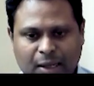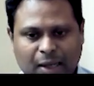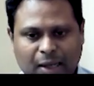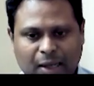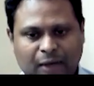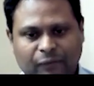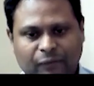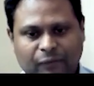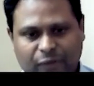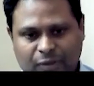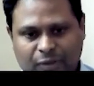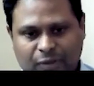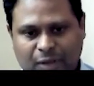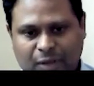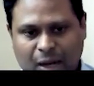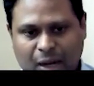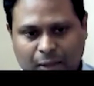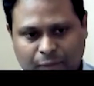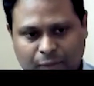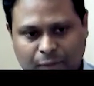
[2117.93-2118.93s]
and if it's
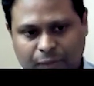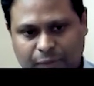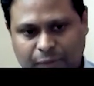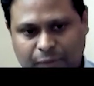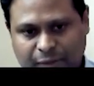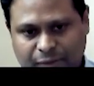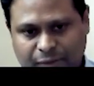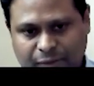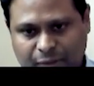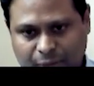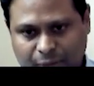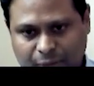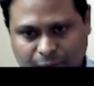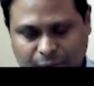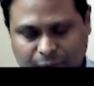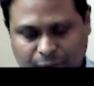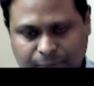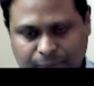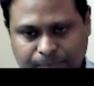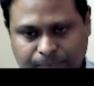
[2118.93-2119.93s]
not, you raise an alert.